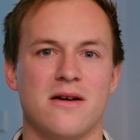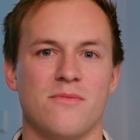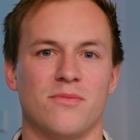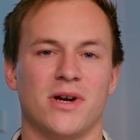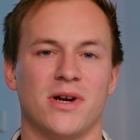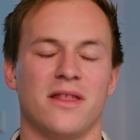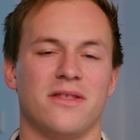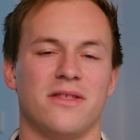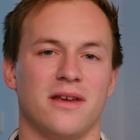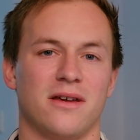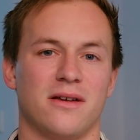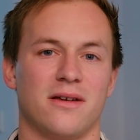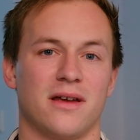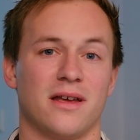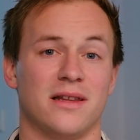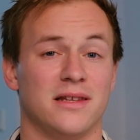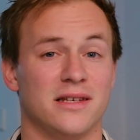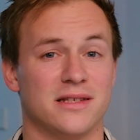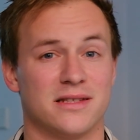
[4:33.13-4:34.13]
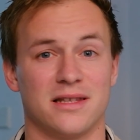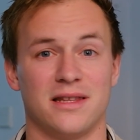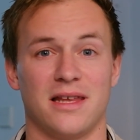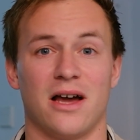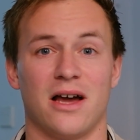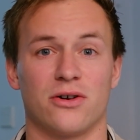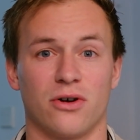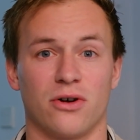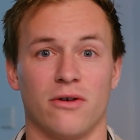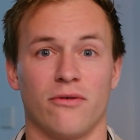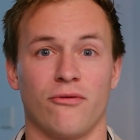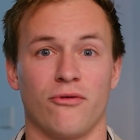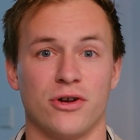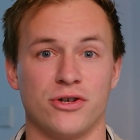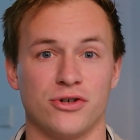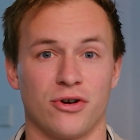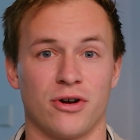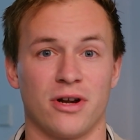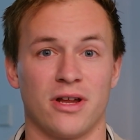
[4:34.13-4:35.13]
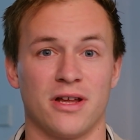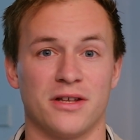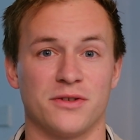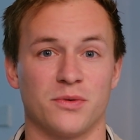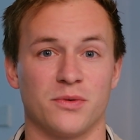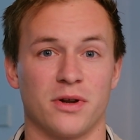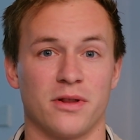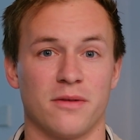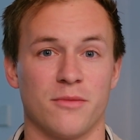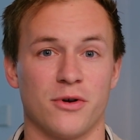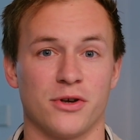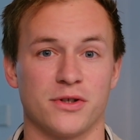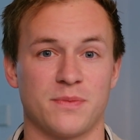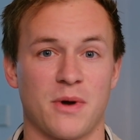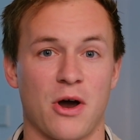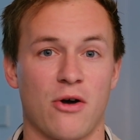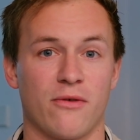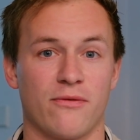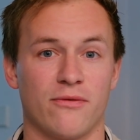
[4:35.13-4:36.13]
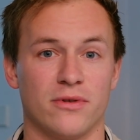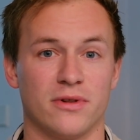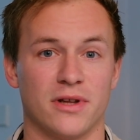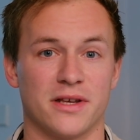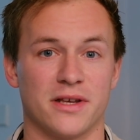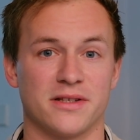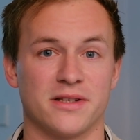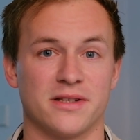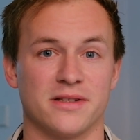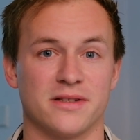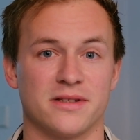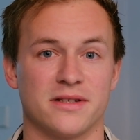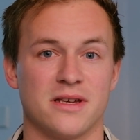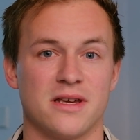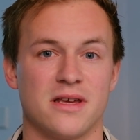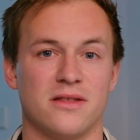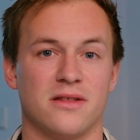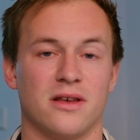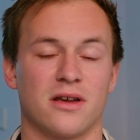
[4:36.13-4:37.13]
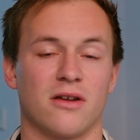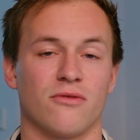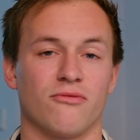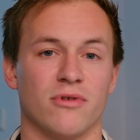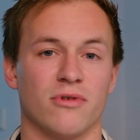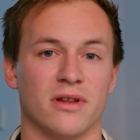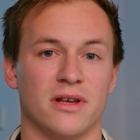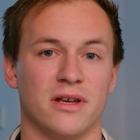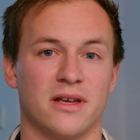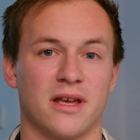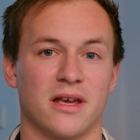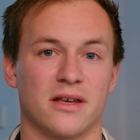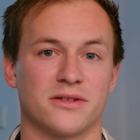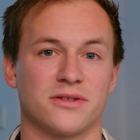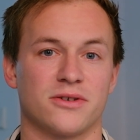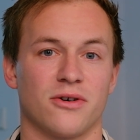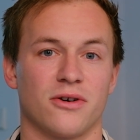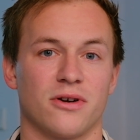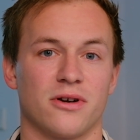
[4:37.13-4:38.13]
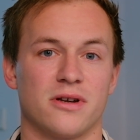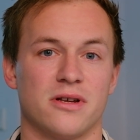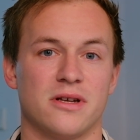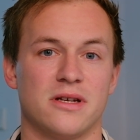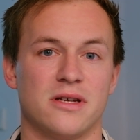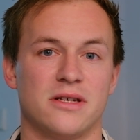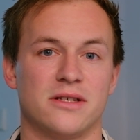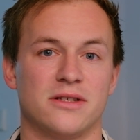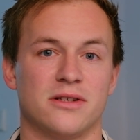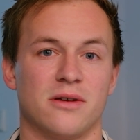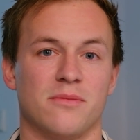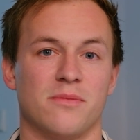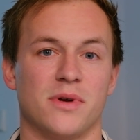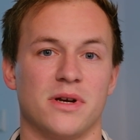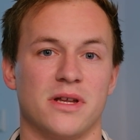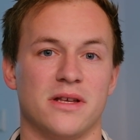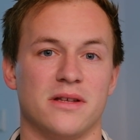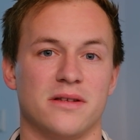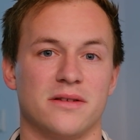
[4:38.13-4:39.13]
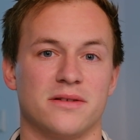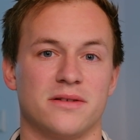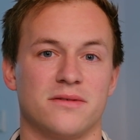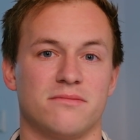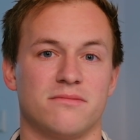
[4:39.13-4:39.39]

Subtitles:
But I think, at least in the alcohol-free journey, it's one of the most powerful lessons that can really kickstart somebody's,